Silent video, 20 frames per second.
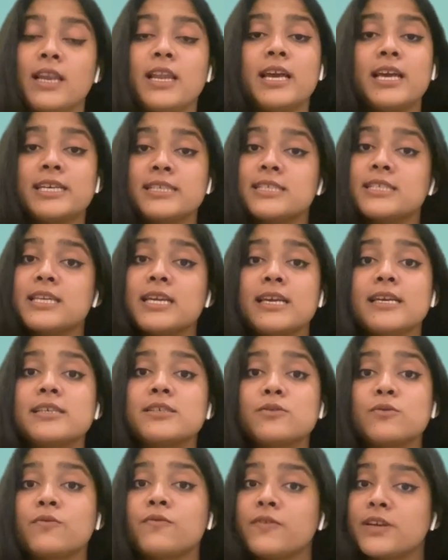Este es
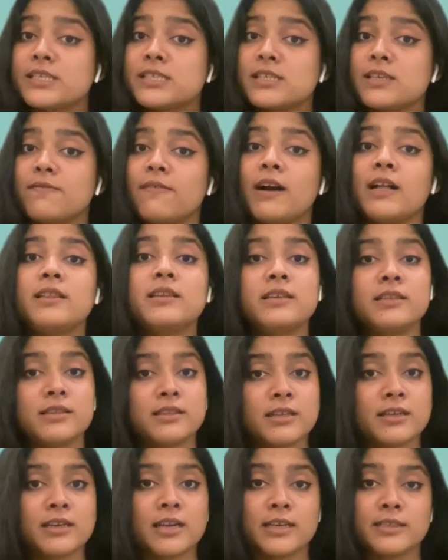un festival
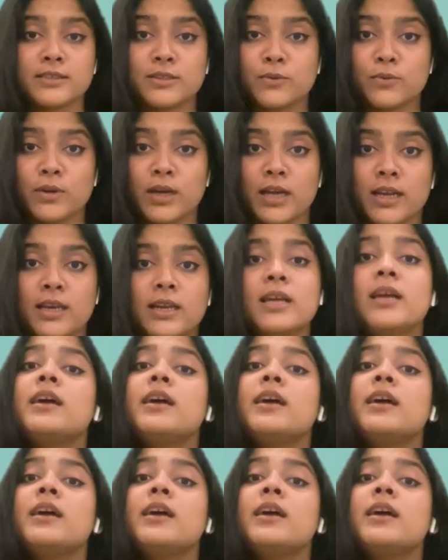internacional.